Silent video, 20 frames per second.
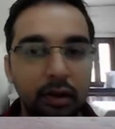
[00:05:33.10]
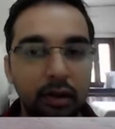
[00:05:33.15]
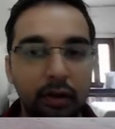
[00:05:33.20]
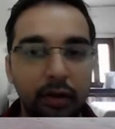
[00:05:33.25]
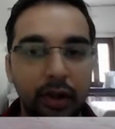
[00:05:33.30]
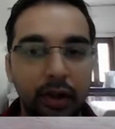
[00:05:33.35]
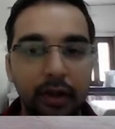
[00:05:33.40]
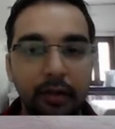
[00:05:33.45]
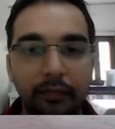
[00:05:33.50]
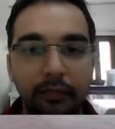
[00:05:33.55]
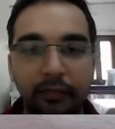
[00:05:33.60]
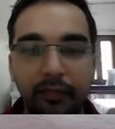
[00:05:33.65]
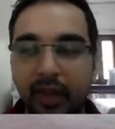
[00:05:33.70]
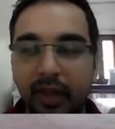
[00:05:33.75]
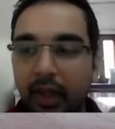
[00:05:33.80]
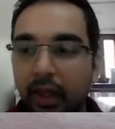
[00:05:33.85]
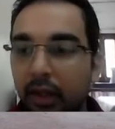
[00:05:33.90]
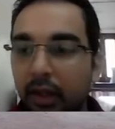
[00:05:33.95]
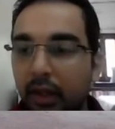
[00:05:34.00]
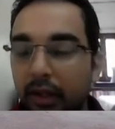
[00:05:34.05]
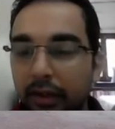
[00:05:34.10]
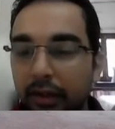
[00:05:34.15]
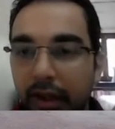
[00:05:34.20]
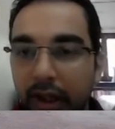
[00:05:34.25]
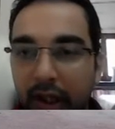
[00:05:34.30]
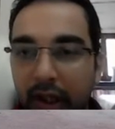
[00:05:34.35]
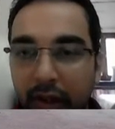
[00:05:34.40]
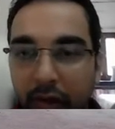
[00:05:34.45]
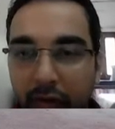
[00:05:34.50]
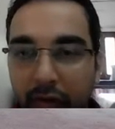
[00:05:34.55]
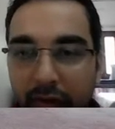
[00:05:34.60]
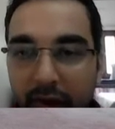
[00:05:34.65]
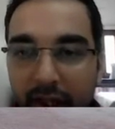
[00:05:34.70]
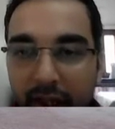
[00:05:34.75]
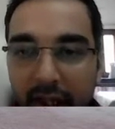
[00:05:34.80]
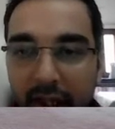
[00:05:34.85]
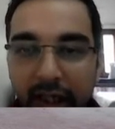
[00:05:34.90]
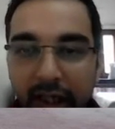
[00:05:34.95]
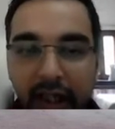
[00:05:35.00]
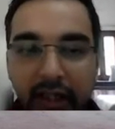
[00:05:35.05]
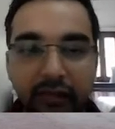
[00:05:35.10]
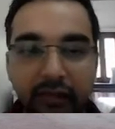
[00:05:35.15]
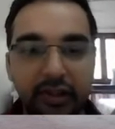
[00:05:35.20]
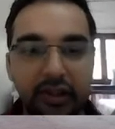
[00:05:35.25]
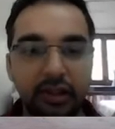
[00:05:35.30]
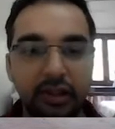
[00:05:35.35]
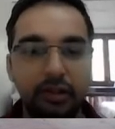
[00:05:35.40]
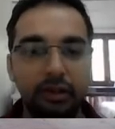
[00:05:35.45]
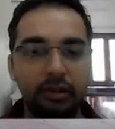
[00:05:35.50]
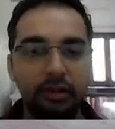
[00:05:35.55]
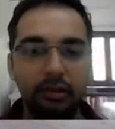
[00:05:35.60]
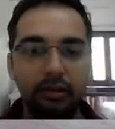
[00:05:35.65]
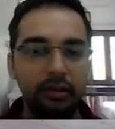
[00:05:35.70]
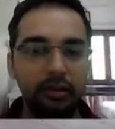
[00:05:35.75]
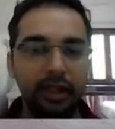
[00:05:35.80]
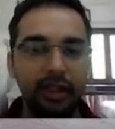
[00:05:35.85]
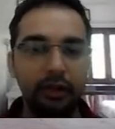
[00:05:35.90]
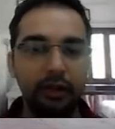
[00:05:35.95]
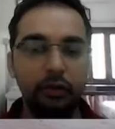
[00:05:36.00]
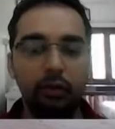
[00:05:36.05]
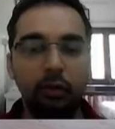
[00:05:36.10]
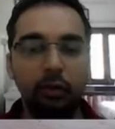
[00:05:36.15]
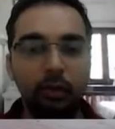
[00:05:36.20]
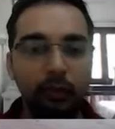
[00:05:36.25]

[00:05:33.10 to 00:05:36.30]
Okay, the electrophilic attack, which is that